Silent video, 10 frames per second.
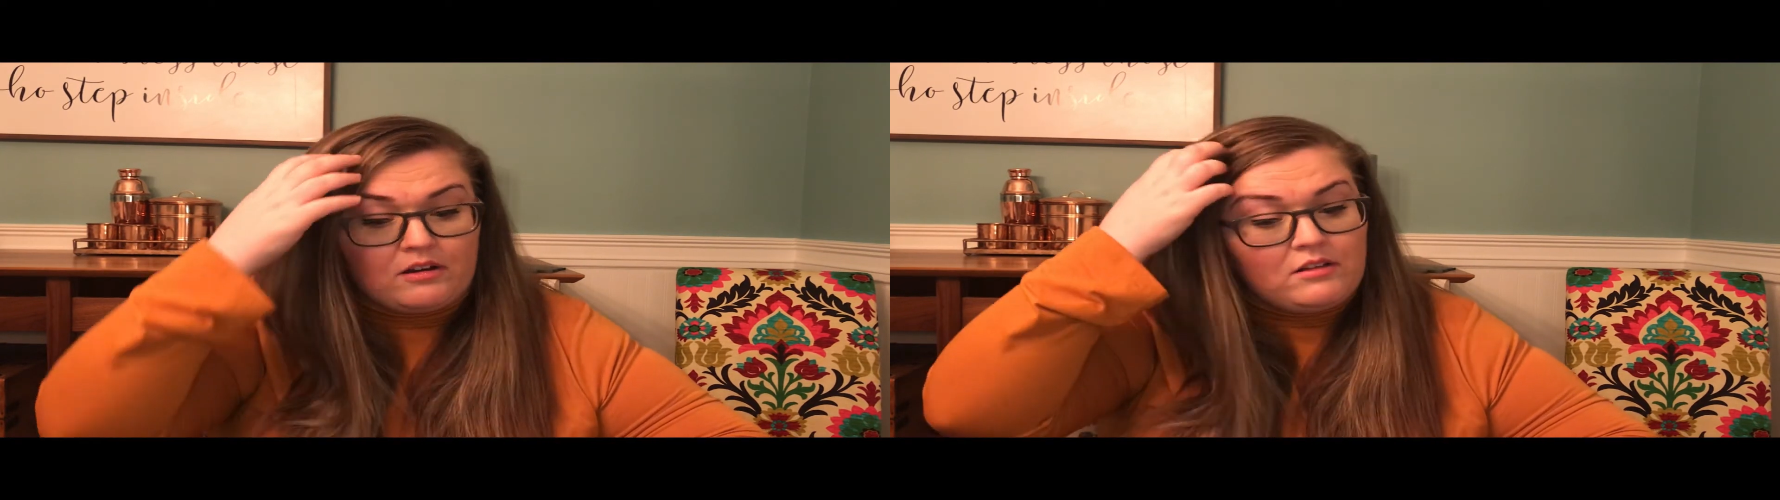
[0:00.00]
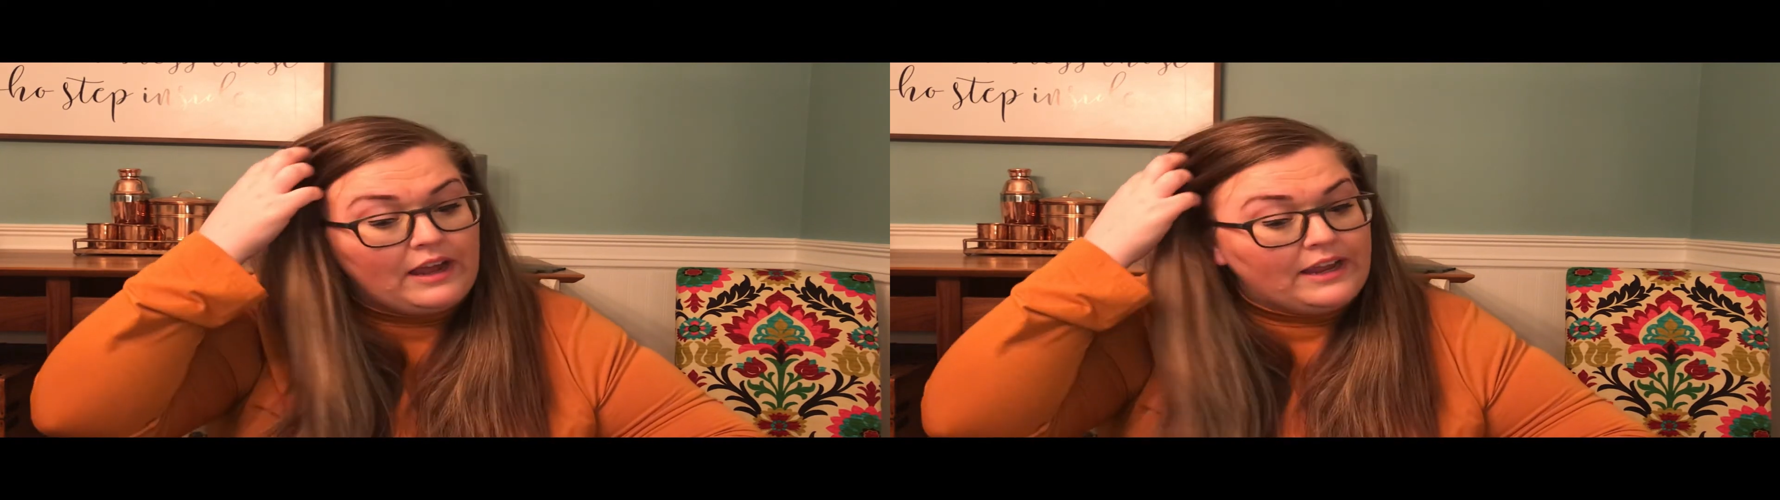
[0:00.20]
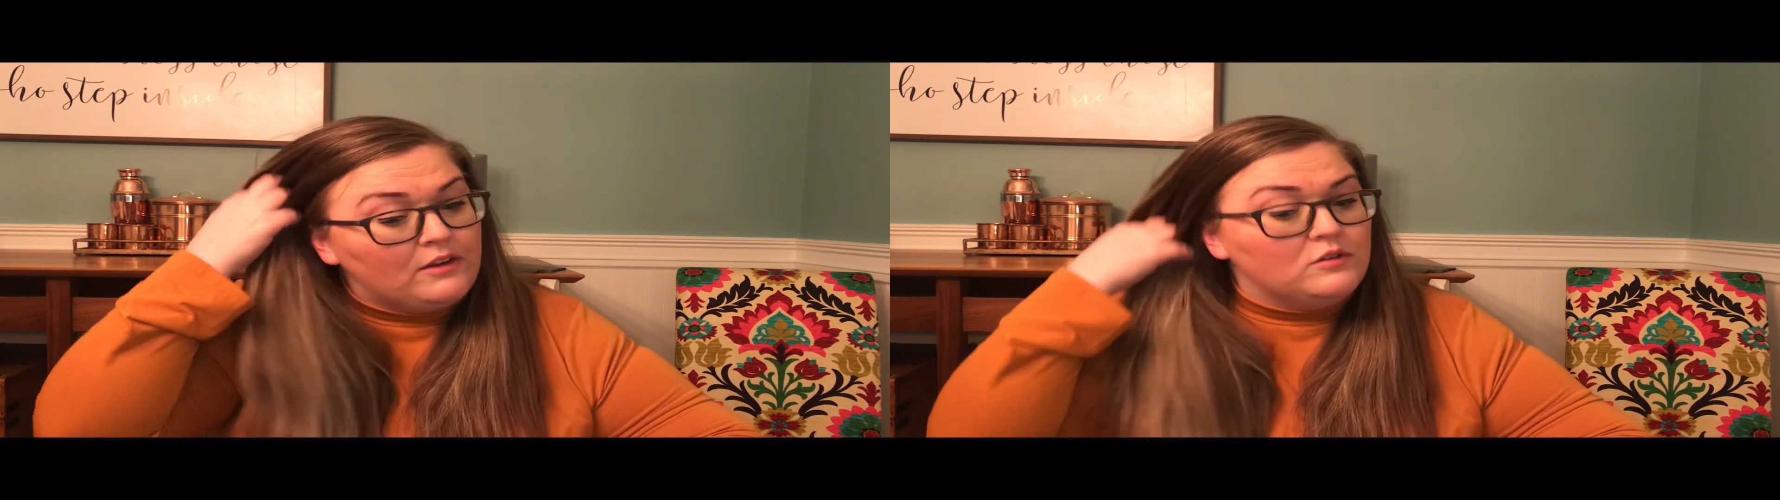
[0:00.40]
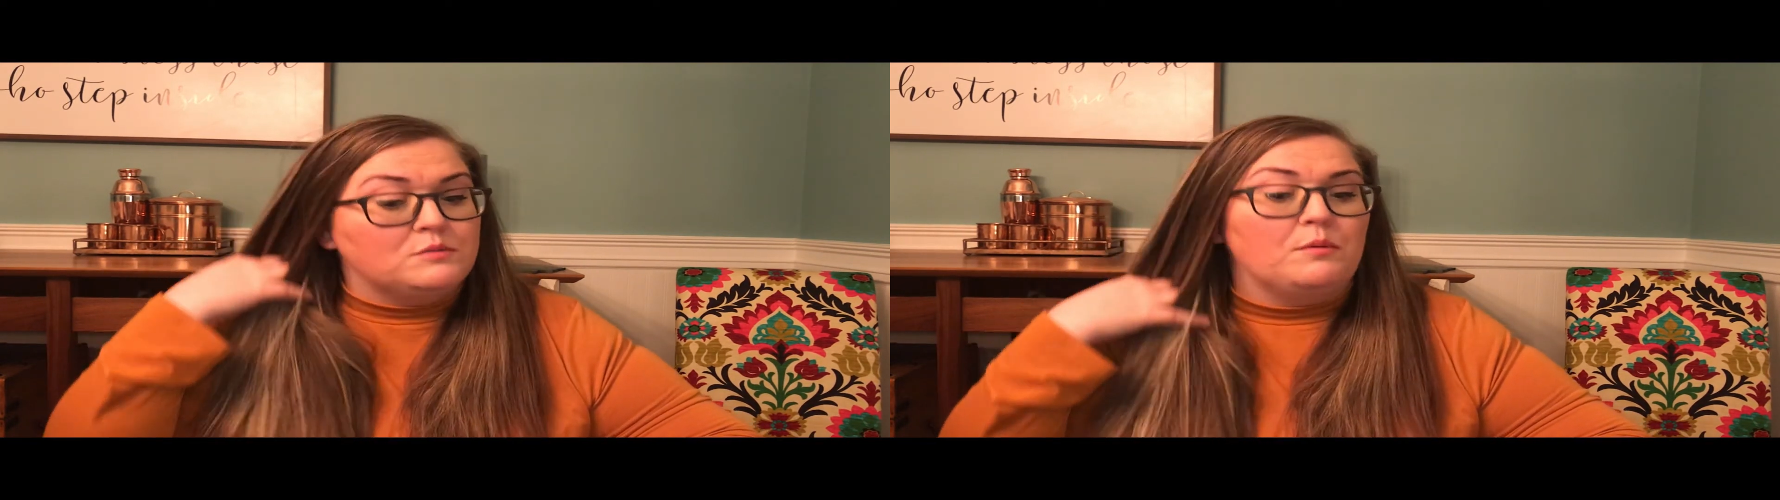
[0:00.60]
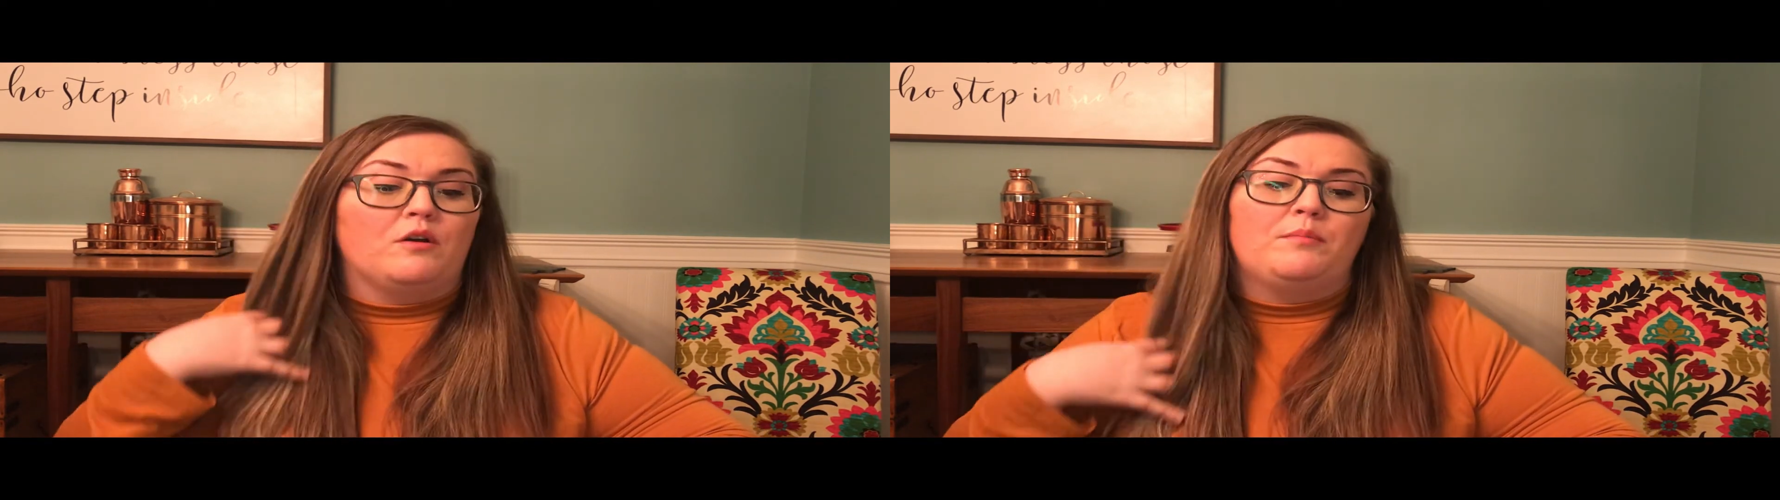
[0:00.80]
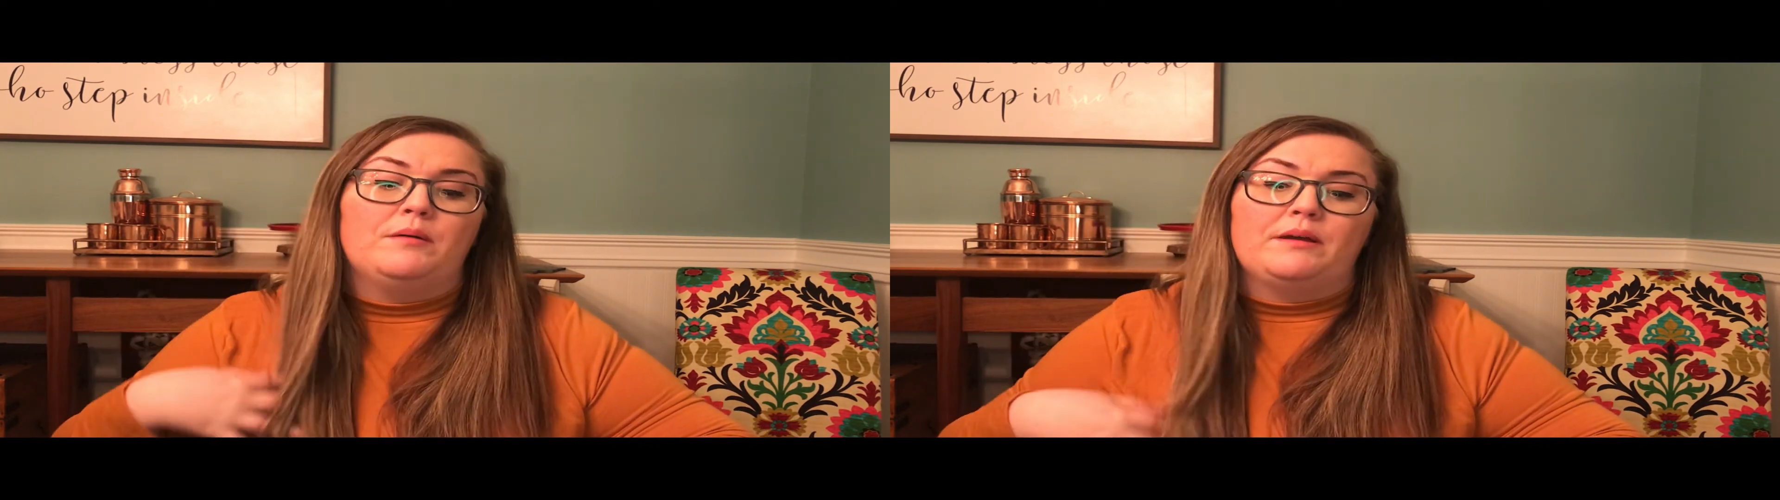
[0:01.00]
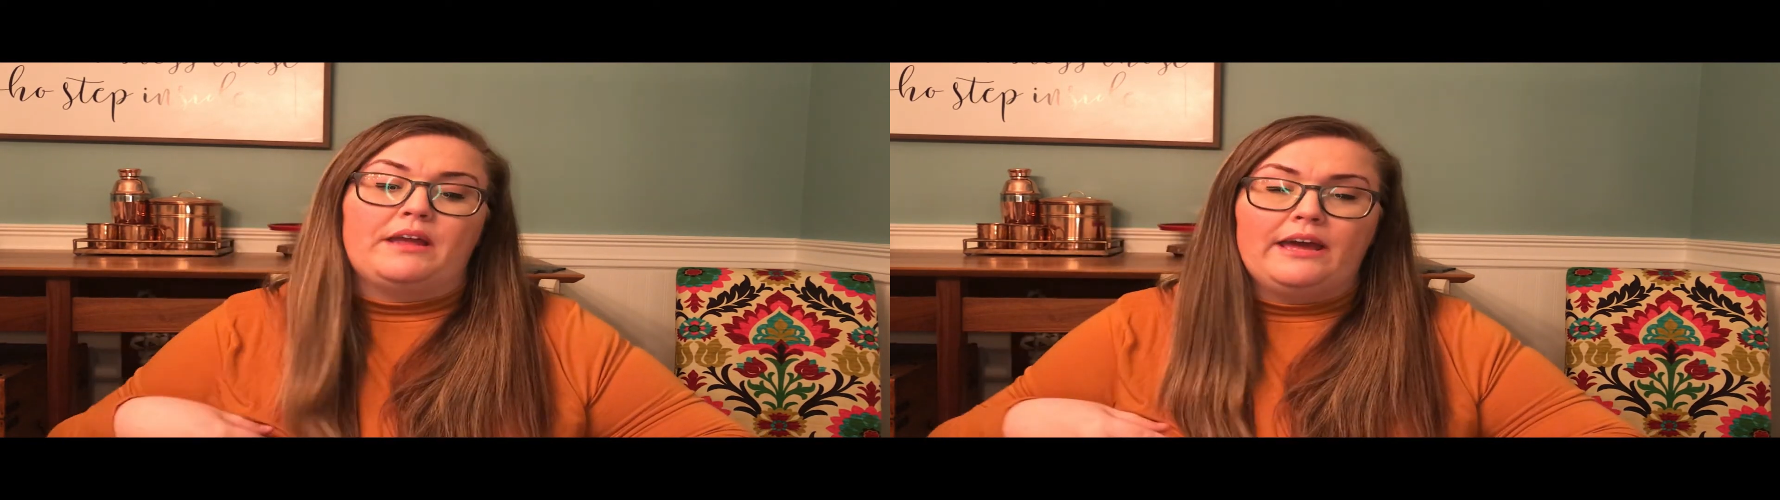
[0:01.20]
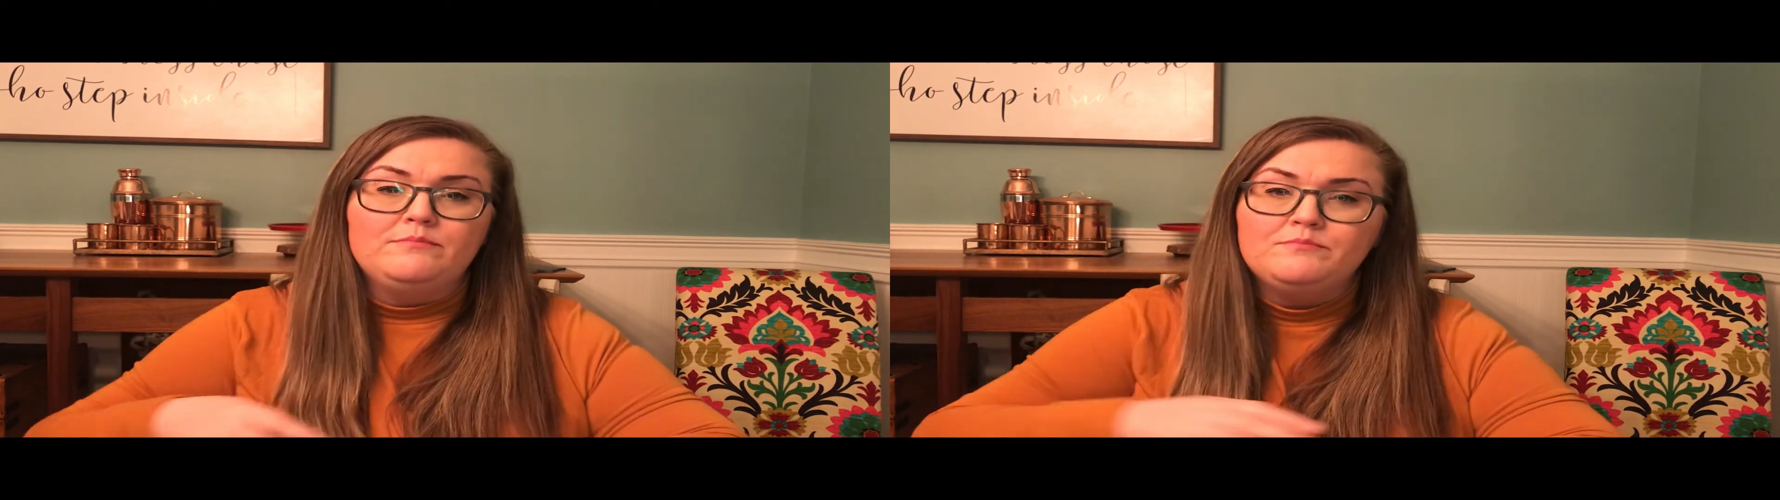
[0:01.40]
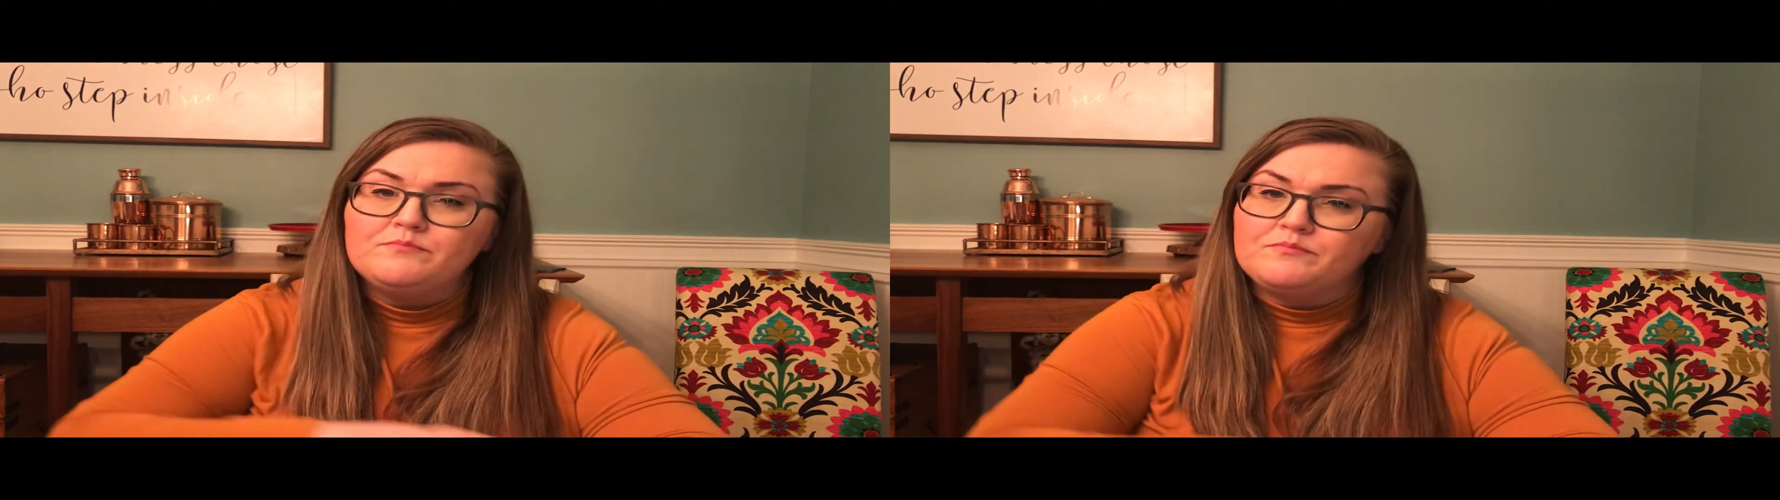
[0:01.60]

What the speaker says: client who spoke of public ed?